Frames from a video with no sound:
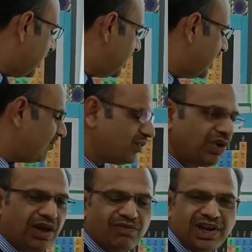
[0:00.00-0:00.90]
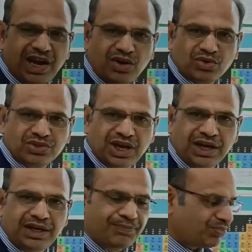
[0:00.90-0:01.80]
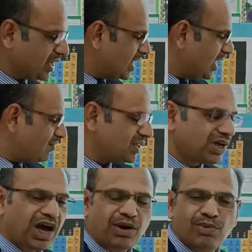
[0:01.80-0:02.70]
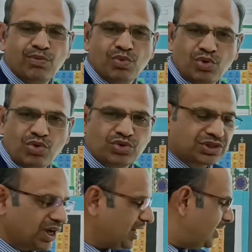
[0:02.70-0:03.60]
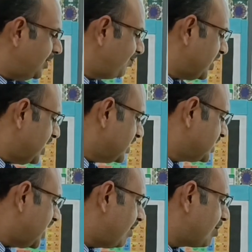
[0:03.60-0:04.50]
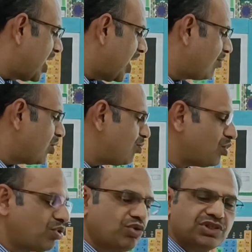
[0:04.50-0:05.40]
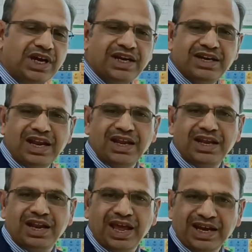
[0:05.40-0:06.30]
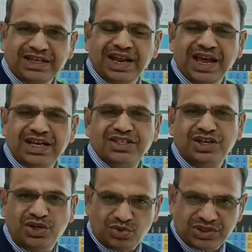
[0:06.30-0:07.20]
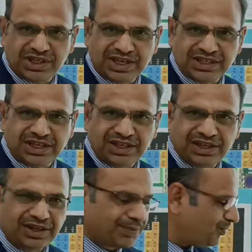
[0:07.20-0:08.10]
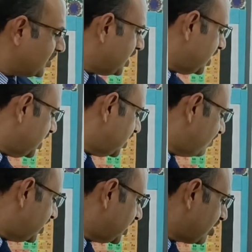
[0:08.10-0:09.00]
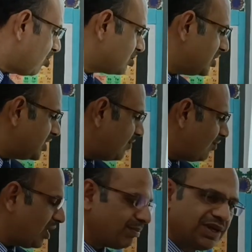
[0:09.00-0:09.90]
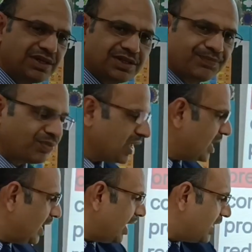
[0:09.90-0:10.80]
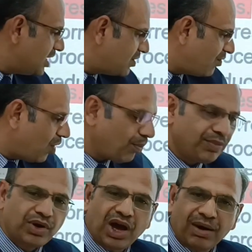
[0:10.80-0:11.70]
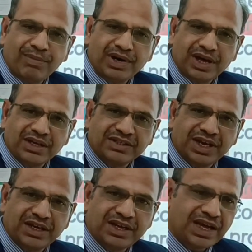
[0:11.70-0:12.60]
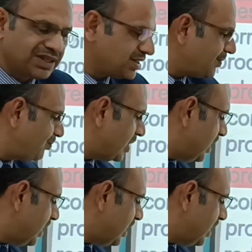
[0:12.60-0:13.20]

And if you have lead oxide, react with carbon monoxide, same carbon monoxide act as a reducing agent here. It will take oxygen from it and it form carbon dioxide gas.